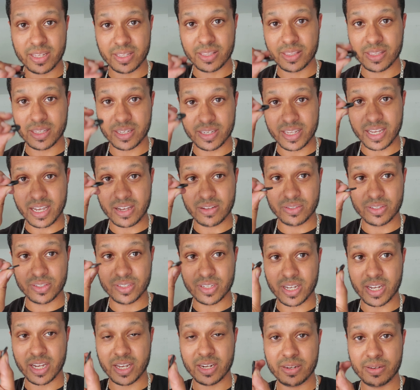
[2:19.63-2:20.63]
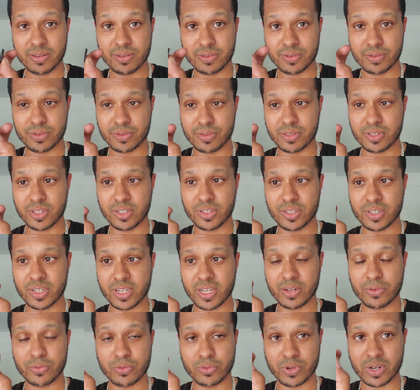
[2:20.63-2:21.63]
the downside, the side
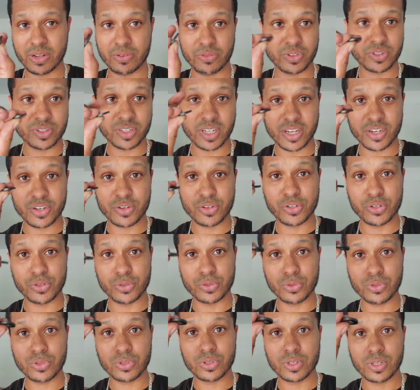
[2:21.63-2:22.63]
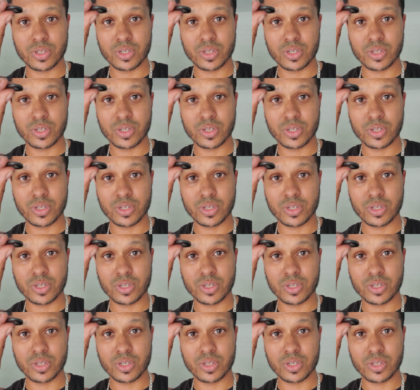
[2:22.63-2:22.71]
or whatever side you choose,